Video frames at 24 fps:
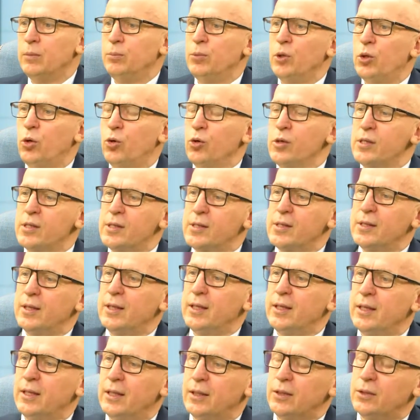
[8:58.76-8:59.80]
Because
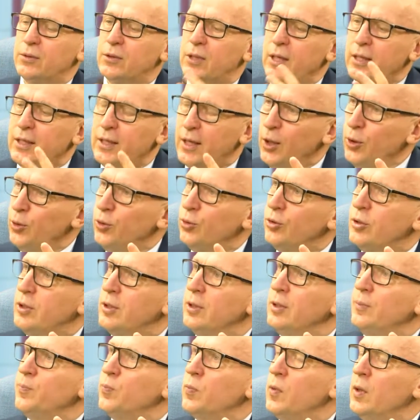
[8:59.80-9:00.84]
take a
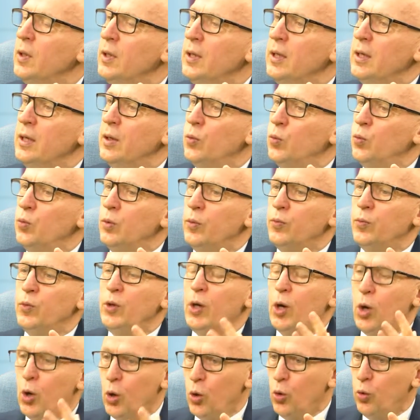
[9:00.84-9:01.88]
look, we
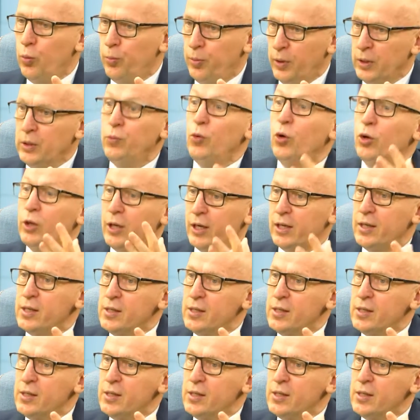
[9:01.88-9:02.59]
hope, and we already